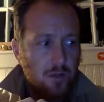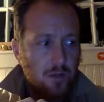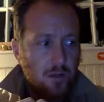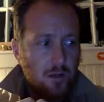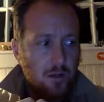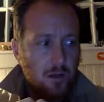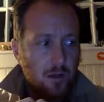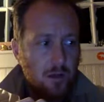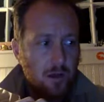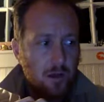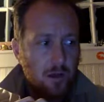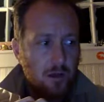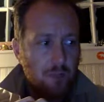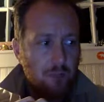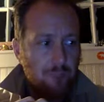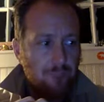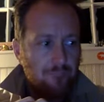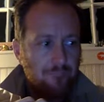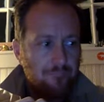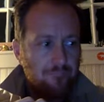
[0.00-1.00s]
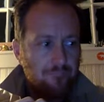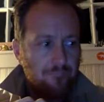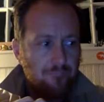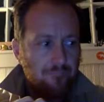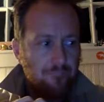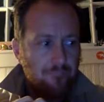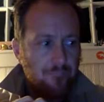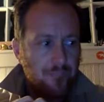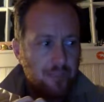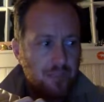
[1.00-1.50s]

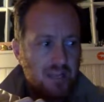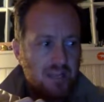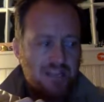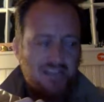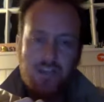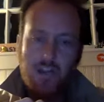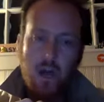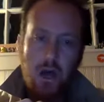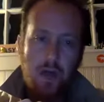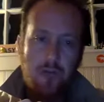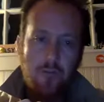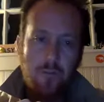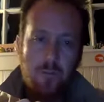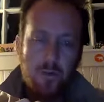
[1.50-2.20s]
he's an awful